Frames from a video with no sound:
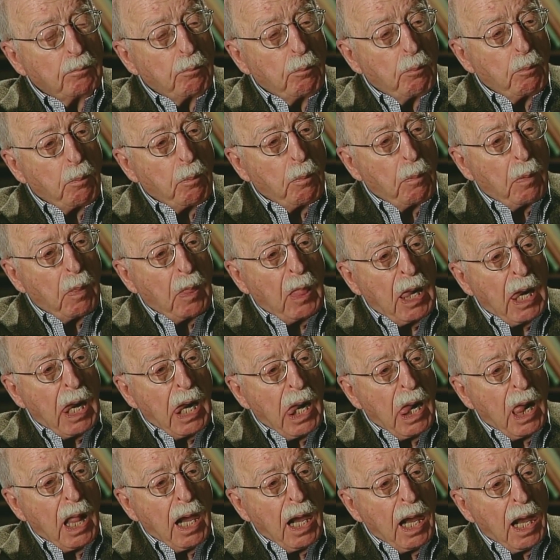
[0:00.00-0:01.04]
is, has always
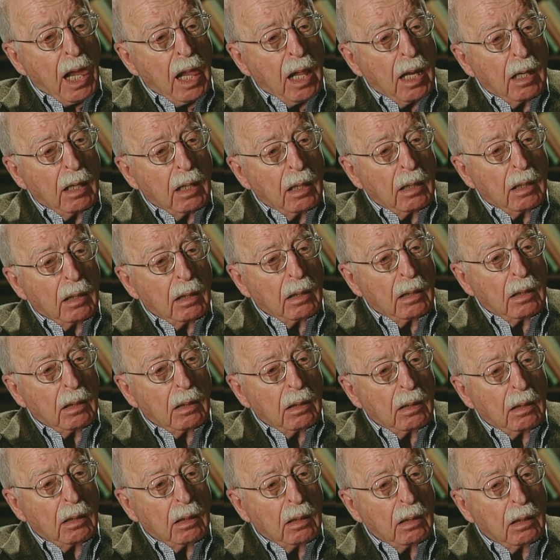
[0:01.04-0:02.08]
been there, pretty strong,
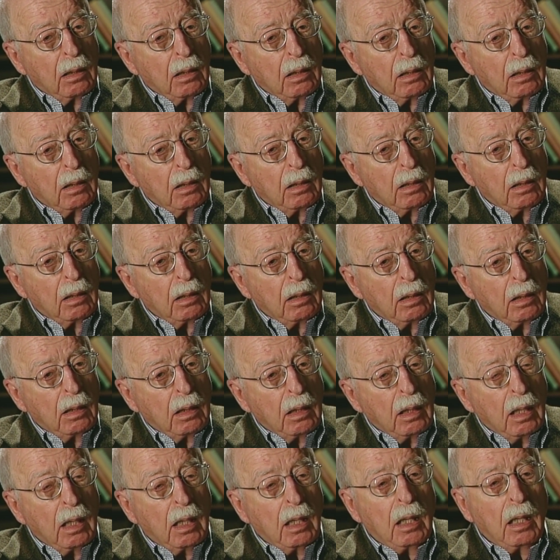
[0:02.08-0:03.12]

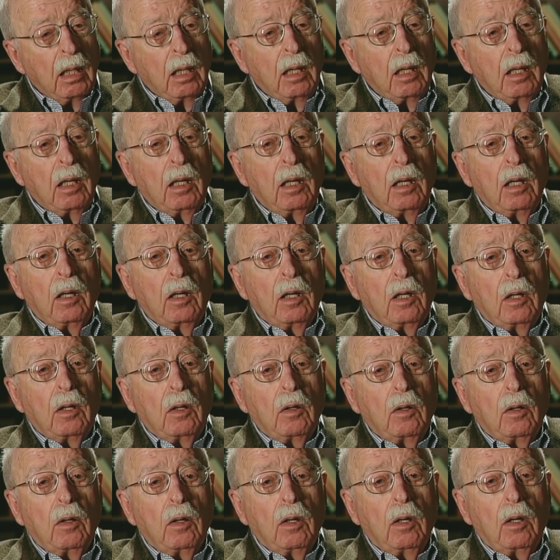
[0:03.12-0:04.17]
for the research in
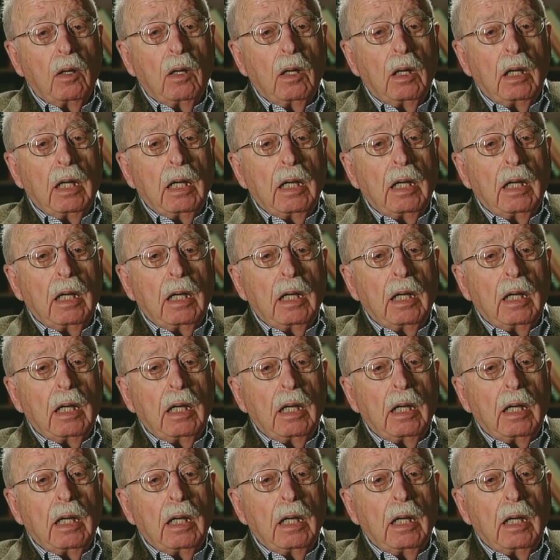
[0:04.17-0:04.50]
serotonin.